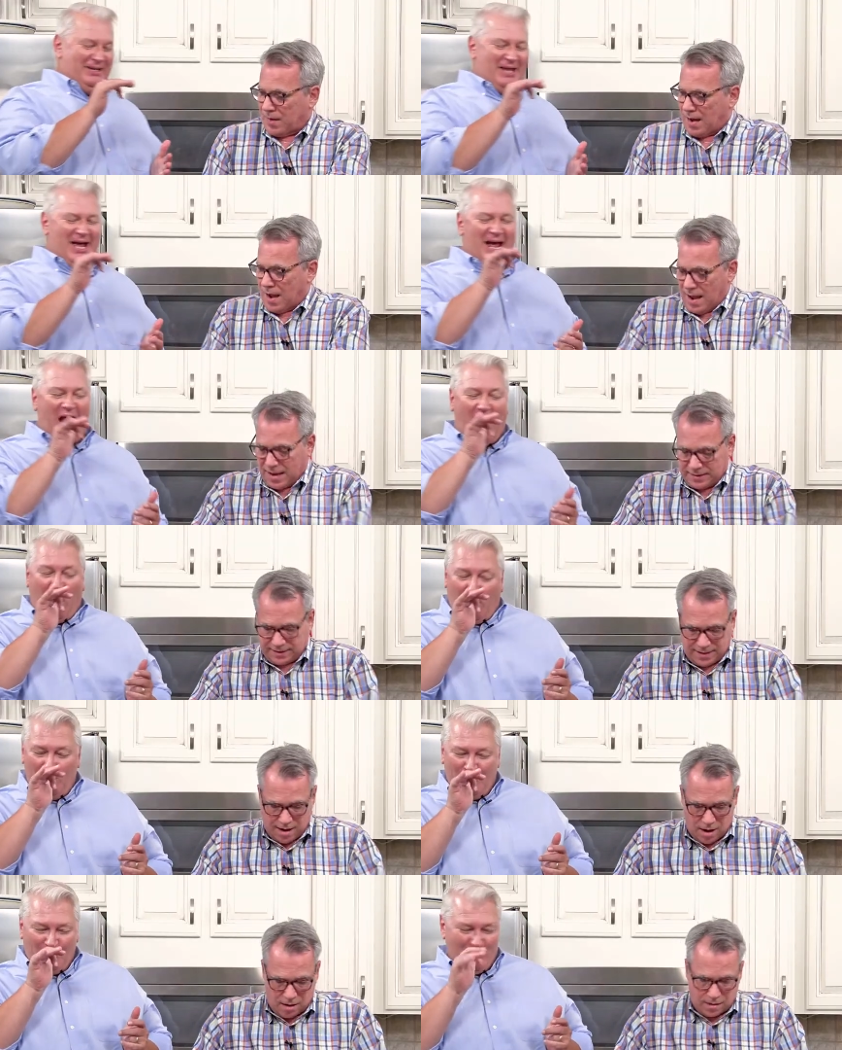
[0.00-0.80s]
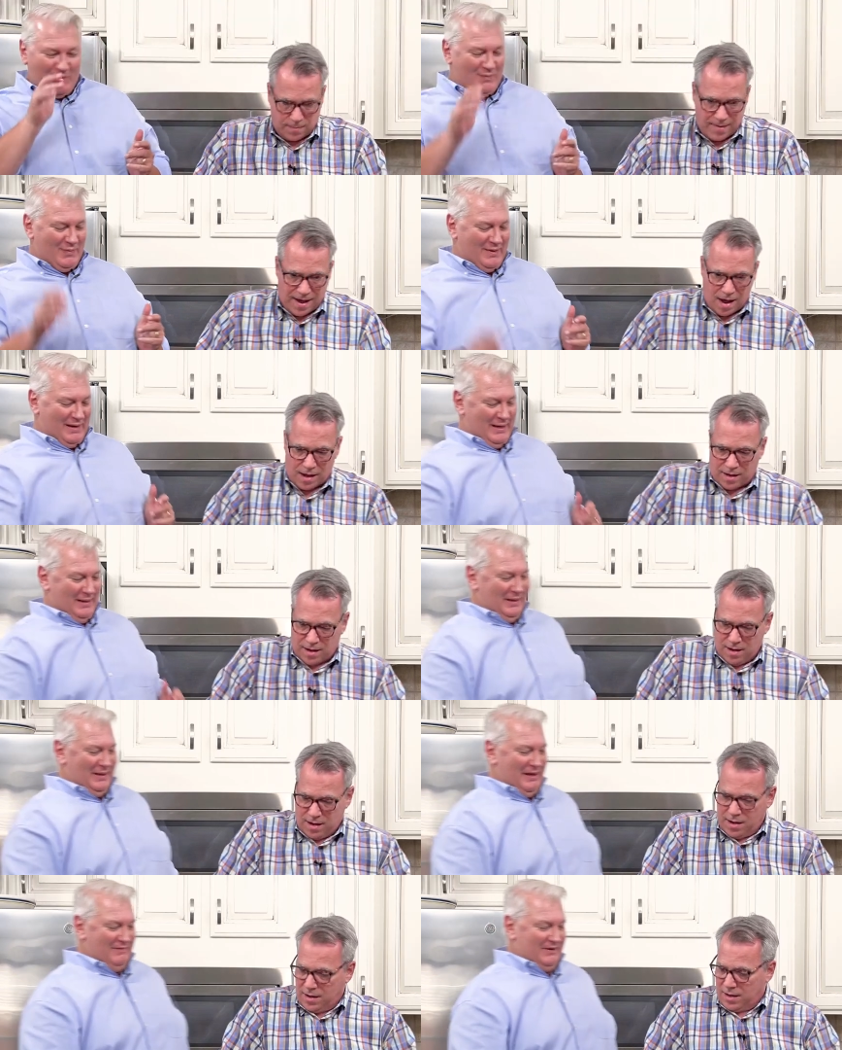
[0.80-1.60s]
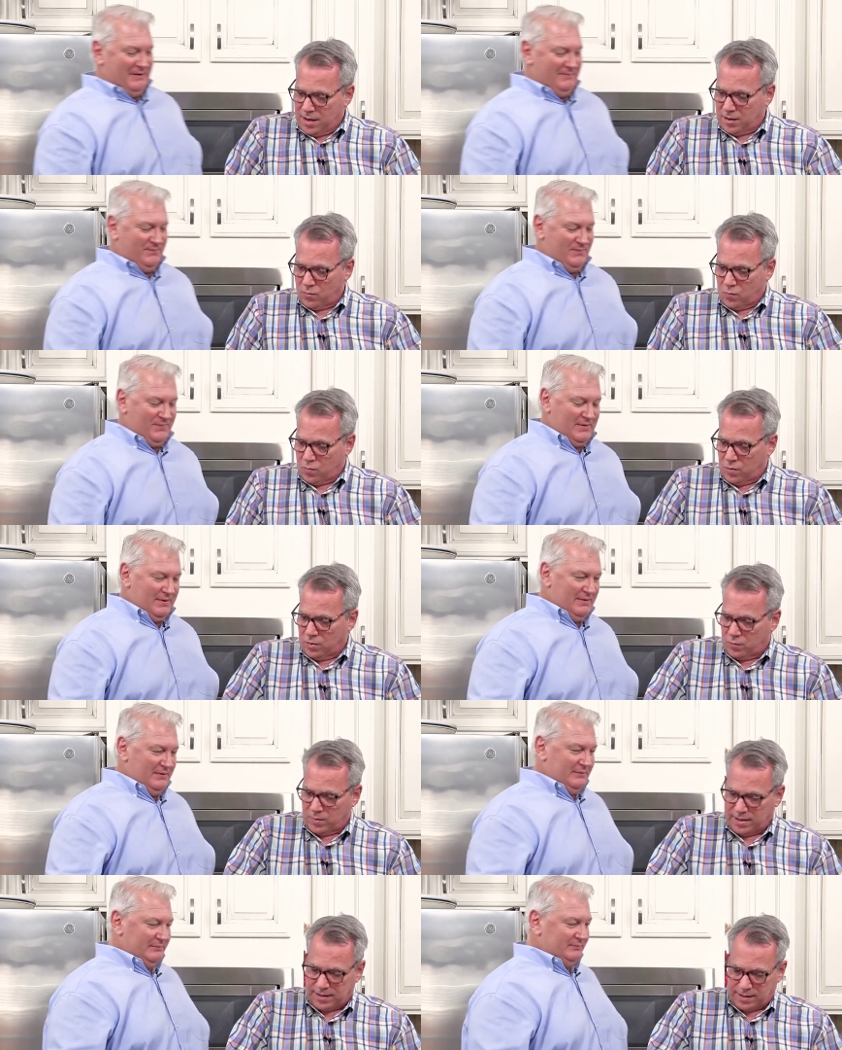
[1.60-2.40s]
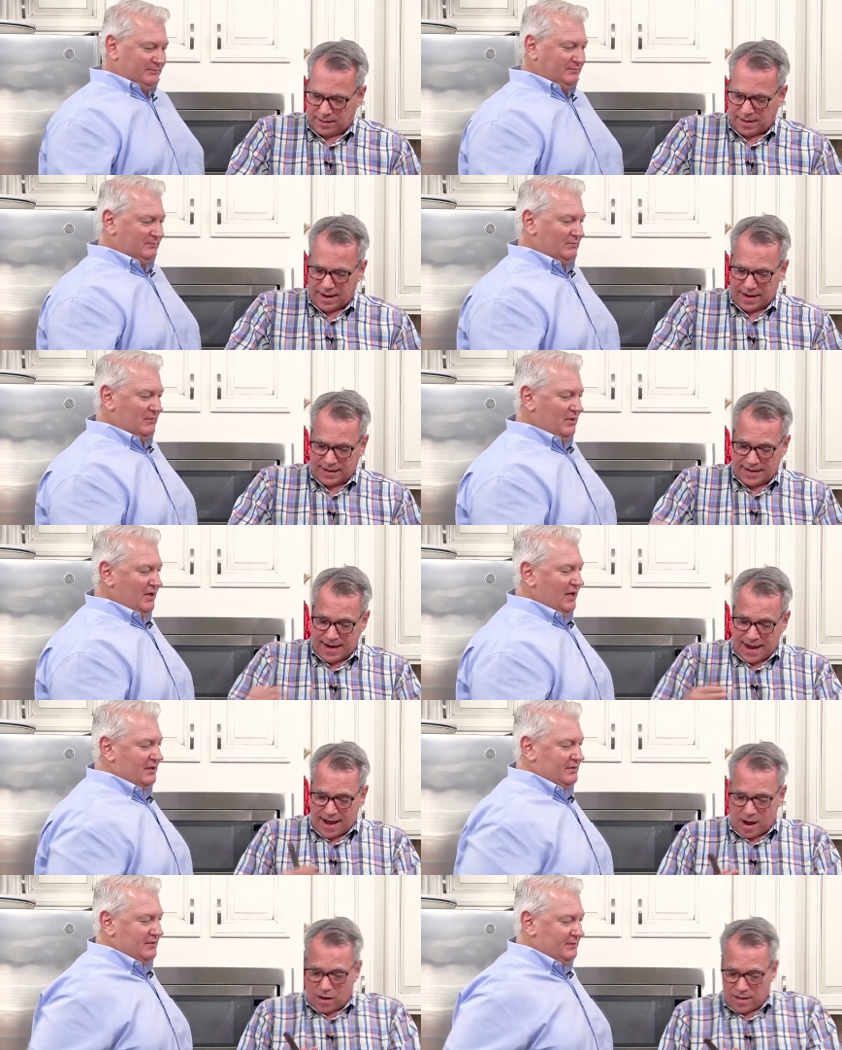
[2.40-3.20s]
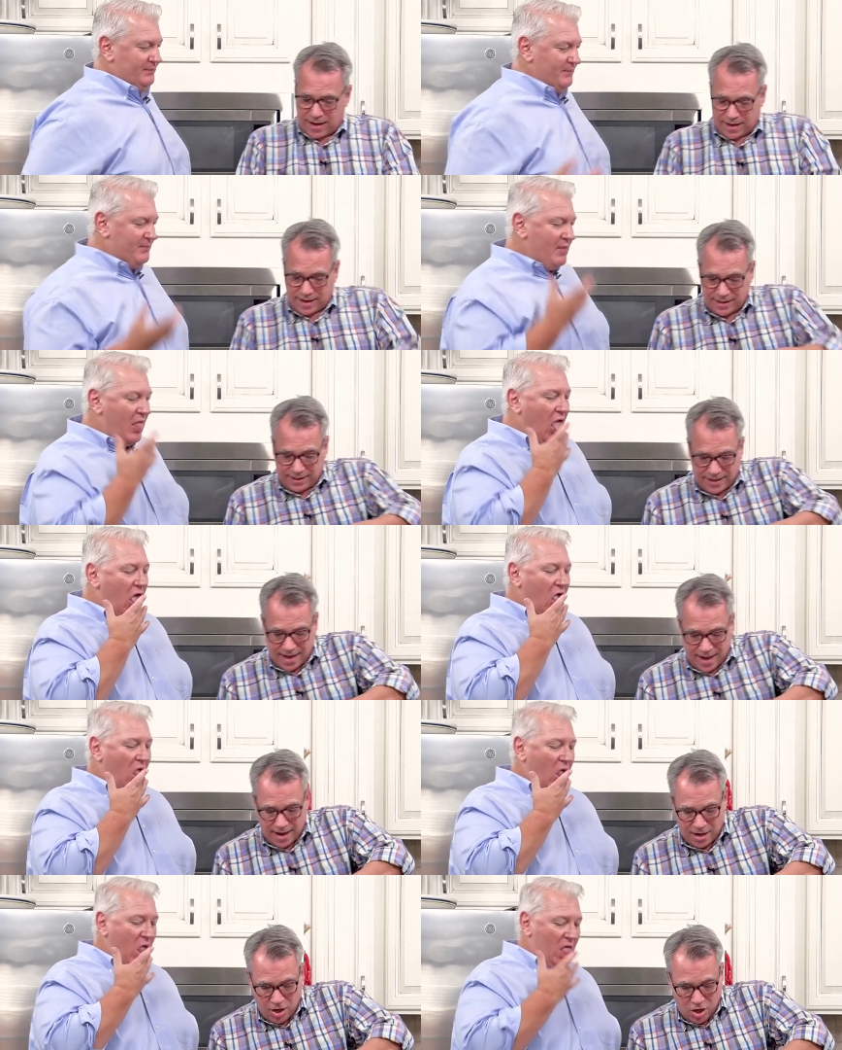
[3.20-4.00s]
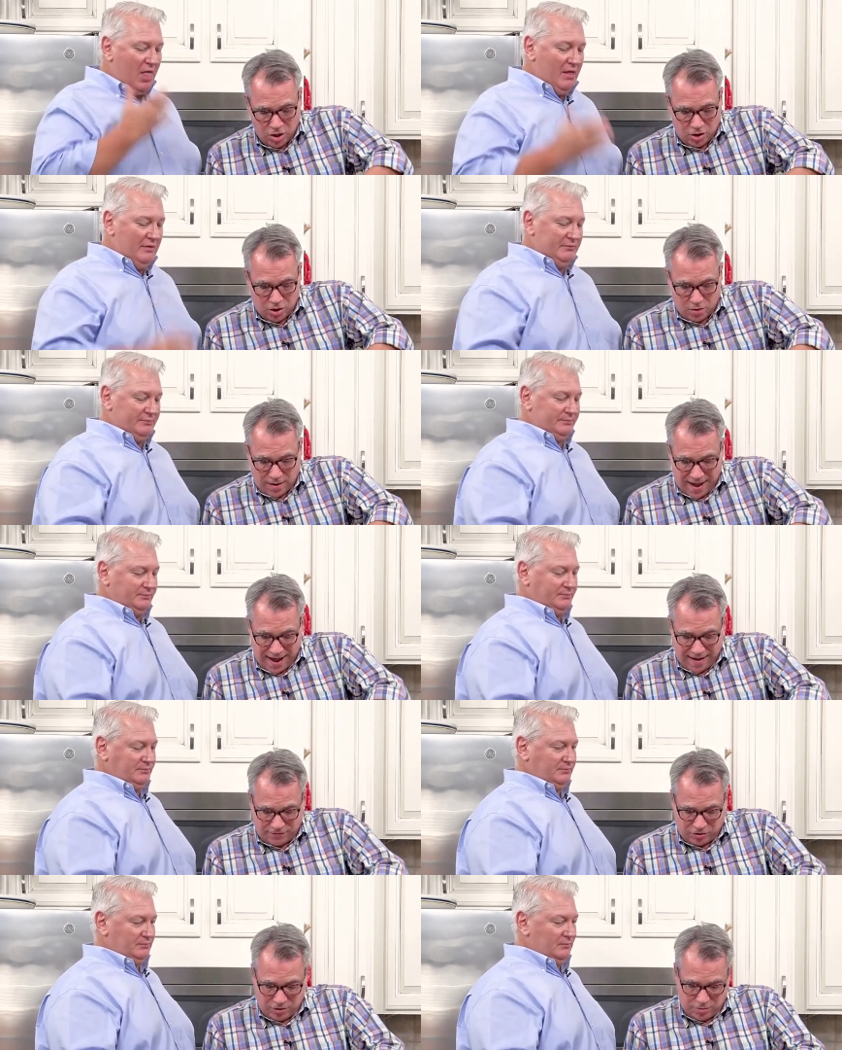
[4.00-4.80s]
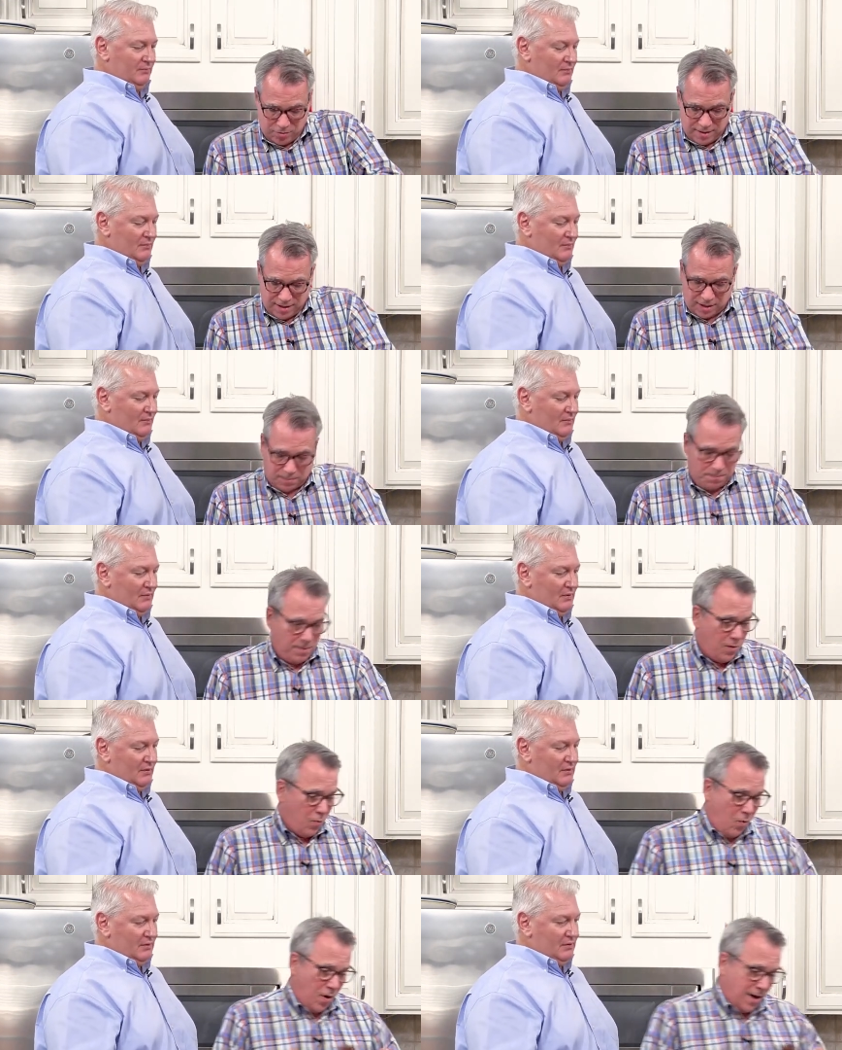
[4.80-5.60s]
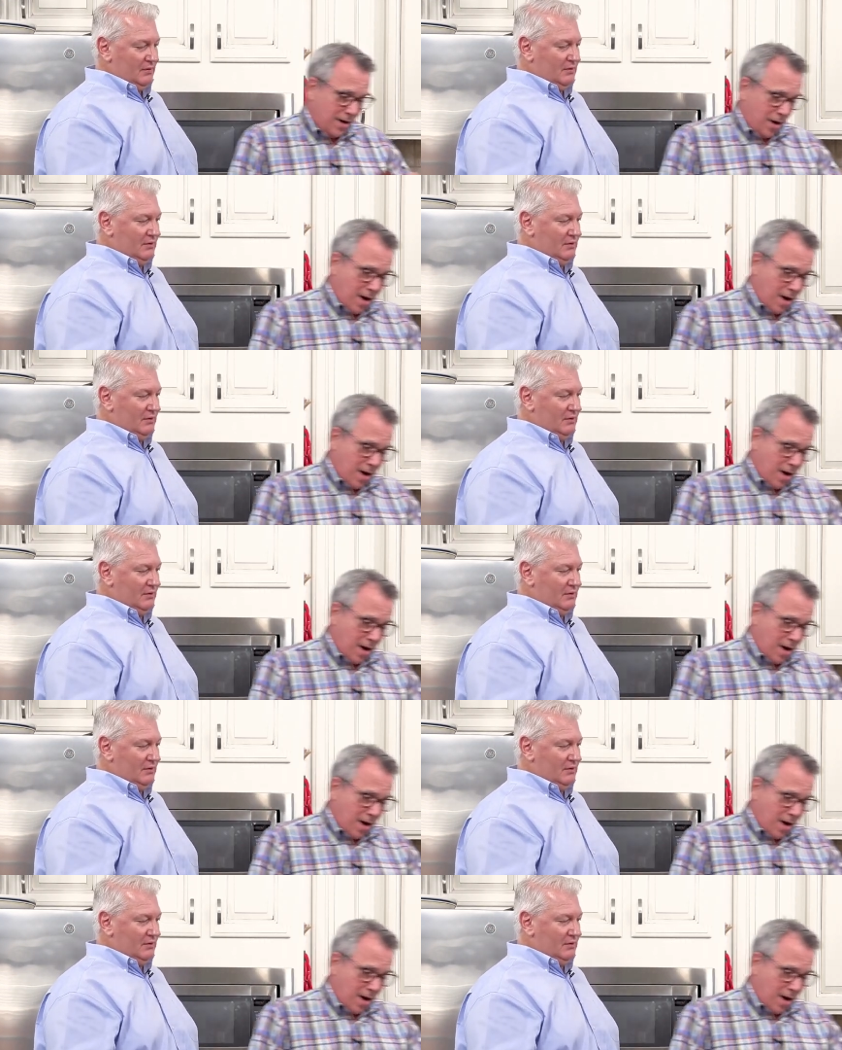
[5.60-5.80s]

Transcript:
Speaker 1: of that. Talk about an award-winning cake. Now, like I said, you don't have to do this, but why